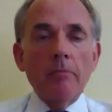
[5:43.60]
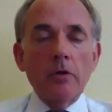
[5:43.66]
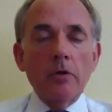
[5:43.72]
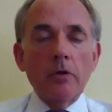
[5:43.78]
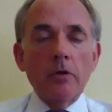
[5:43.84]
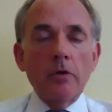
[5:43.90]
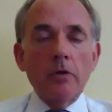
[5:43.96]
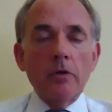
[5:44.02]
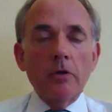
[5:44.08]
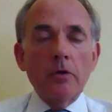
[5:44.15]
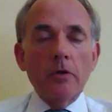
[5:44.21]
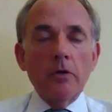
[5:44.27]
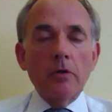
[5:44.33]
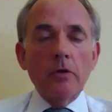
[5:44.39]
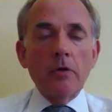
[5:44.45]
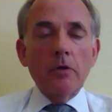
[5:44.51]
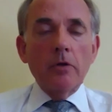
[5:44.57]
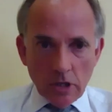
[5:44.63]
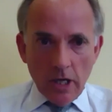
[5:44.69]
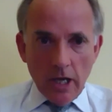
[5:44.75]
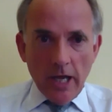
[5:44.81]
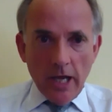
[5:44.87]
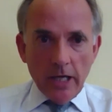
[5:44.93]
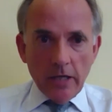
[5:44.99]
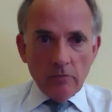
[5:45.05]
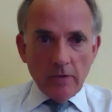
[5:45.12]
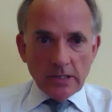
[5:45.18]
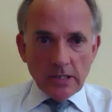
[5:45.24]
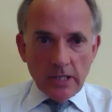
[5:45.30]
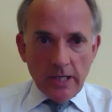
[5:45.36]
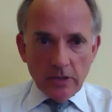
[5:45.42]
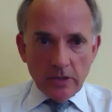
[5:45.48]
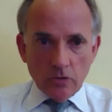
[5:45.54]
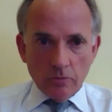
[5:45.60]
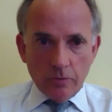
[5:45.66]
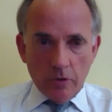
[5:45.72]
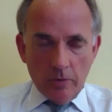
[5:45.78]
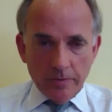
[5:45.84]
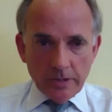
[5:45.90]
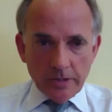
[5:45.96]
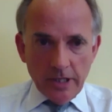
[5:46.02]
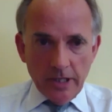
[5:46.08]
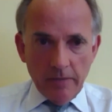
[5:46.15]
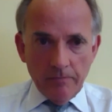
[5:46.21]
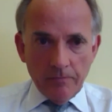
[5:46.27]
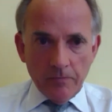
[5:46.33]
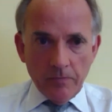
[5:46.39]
You've sold a residential property.